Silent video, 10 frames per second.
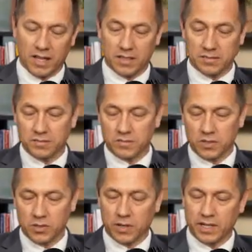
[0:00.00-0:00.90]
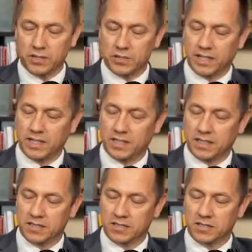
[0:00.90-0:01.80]
Okay, you're right to say
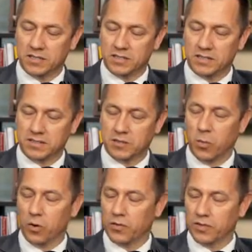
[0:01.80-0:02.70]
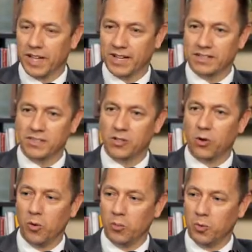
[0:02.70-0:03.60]
that the war for talent is a
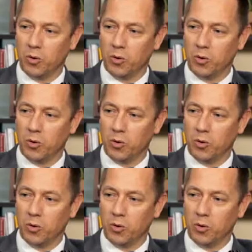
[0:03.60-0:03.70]
global